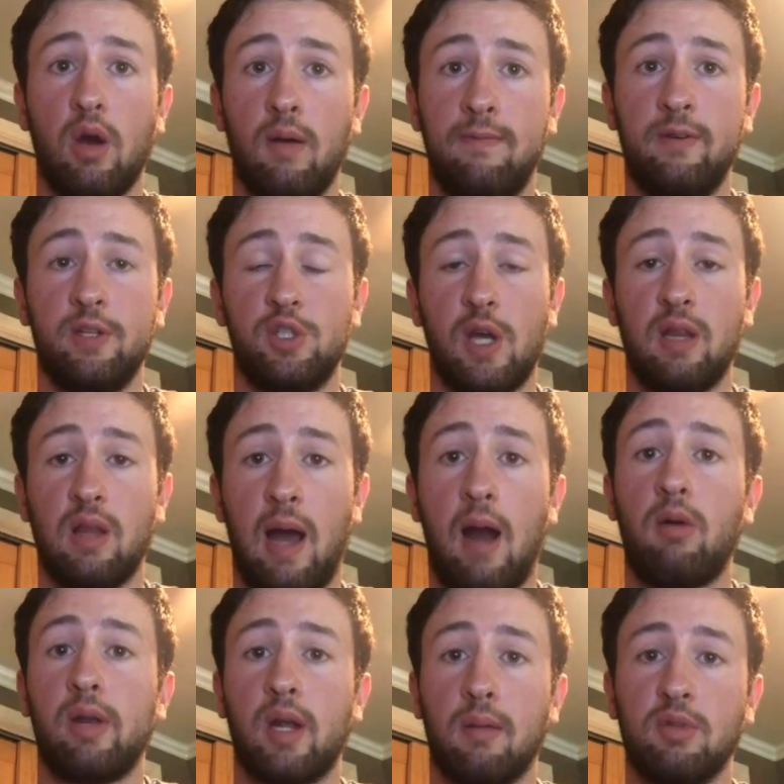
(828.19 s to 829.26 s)
Hopefully Jed
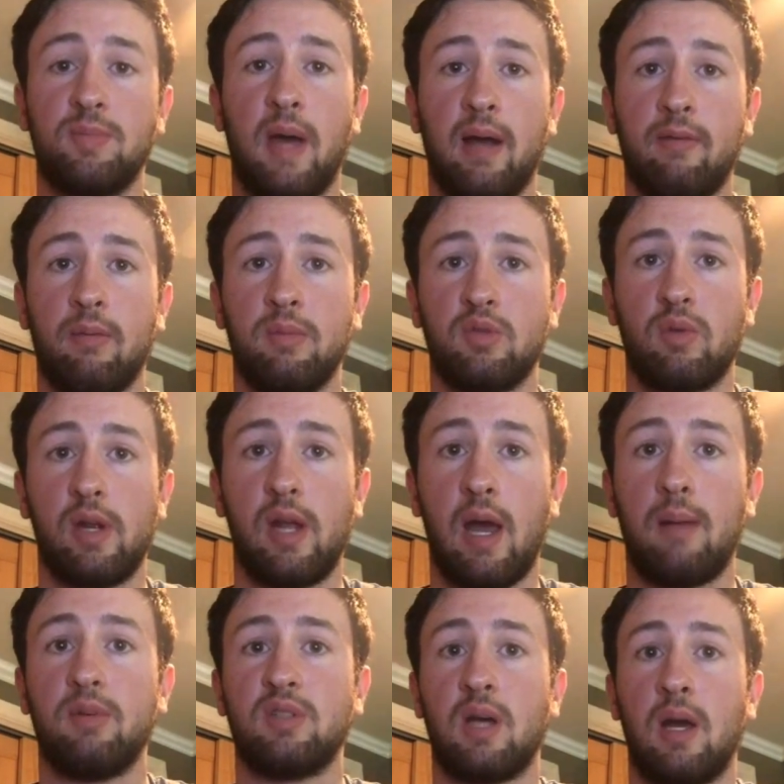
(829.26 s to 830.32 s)
Lowry comes back from his
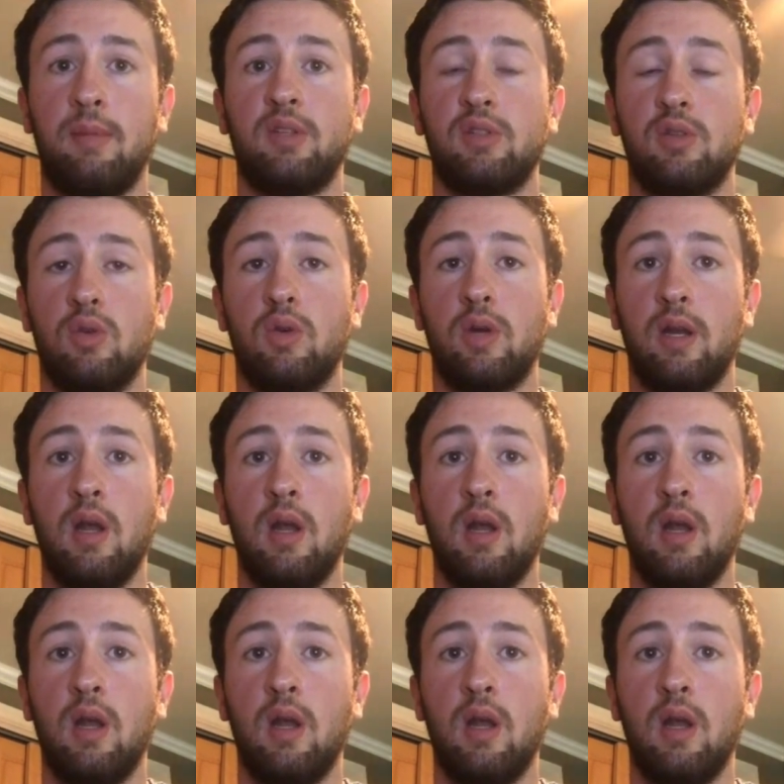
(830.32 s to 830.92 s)
rehab assignment soon